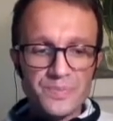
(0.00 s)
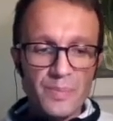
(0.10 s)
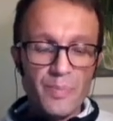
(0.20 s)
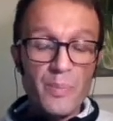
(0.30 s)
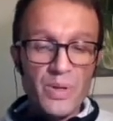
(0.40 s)

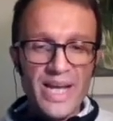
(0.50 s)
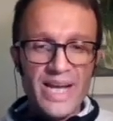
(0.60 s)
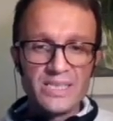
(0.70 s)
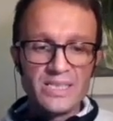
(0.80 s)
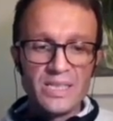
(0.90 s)

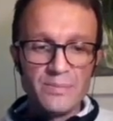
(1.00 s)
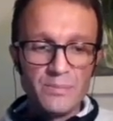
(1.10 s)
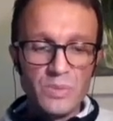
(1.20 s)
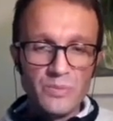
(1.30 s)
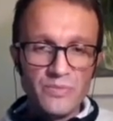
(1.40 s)
populate the
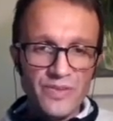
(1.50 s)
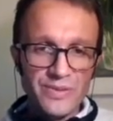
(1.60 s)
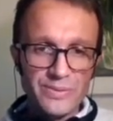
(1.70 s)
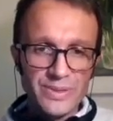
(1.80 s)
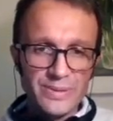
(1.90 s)
Bloom
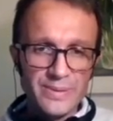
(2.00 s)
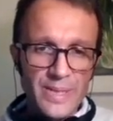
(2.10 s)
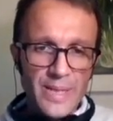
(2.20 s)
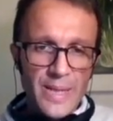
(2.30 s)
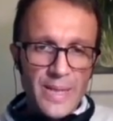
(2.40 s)
filter.
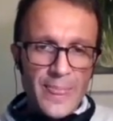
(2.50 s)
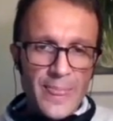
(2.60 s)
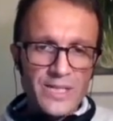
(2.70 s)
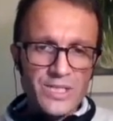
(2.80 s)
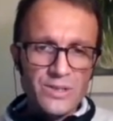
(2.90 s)

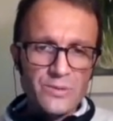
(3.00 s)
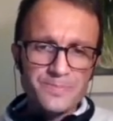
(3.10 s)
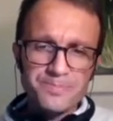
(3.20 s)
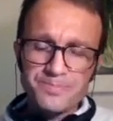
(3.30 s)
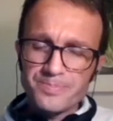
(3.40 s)

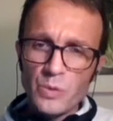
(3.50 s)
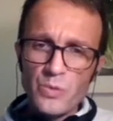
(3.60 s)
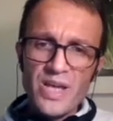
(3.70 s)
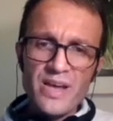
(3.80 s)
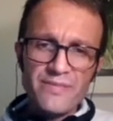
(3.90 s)
So
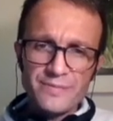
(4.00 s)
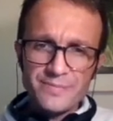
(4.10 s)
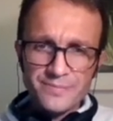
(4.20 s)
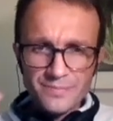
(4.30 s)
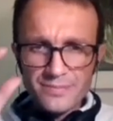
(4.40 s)
we have
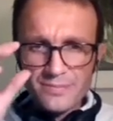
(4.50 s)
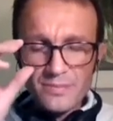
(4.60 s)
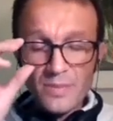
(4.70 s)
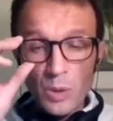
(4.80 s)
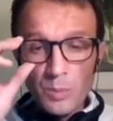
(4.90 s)

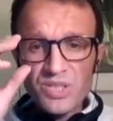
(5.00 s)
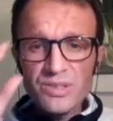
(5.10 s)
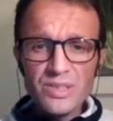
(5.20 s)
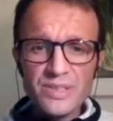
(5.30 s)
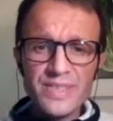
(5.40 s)

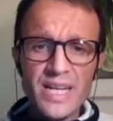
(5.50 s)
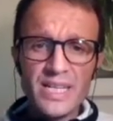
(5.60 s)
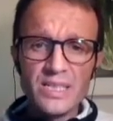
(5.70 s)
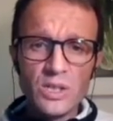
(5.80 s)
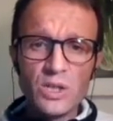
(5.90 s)
observed
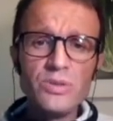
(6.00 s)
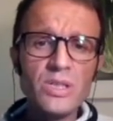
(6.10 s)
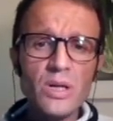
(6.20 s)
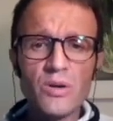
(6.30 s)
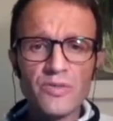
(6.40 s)
that
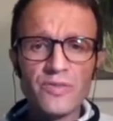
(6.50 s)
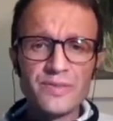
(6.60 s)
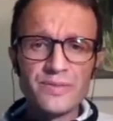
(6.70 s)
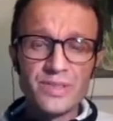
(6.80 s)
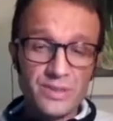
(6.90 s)
including
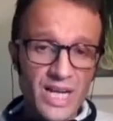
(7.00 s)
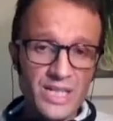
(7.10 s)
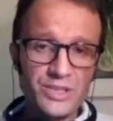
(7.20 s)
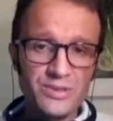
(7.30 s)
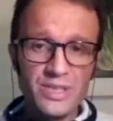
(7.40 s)
orphan
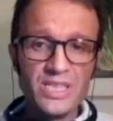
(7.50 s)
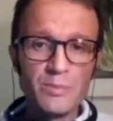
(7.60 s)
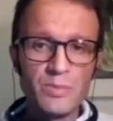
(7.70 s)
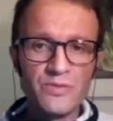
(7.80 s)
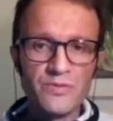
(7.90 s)
transaction in the
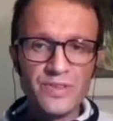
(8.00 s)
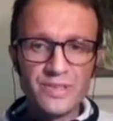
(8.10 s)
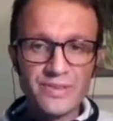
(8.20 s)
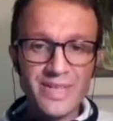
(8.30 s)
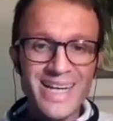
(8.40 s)
Bloom
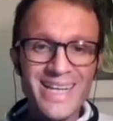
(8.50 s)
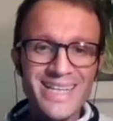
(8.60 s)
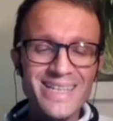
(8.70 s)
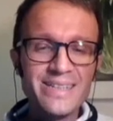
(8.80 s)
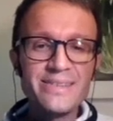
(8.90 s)
filter
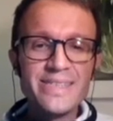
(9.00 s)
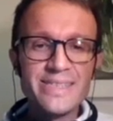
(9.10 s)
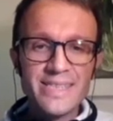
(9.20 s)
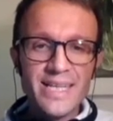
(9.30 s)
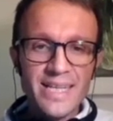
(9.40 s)

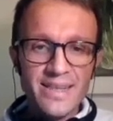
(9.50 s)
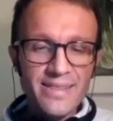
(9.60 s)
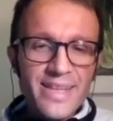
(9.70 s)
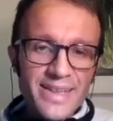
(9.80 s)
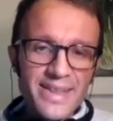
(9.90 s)
increased the
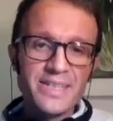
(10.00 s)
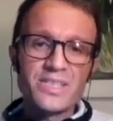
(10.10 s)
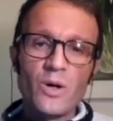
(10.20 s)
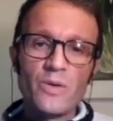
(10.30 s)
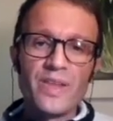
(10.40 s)

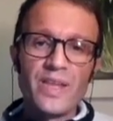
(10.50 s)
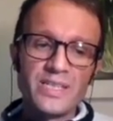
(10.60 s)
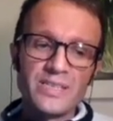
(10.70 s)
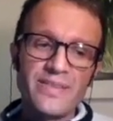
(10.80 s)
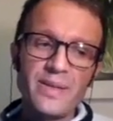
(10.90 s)
thinness of the
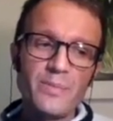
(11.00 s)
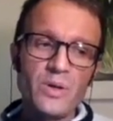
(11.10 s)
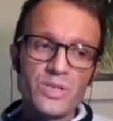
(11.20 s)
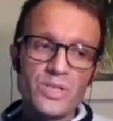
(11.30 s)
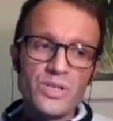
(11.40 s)
Xthin
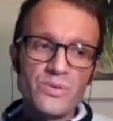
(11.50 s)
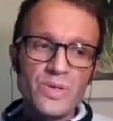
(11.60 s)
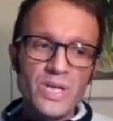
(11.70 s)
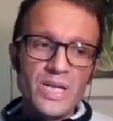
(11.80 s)
block. So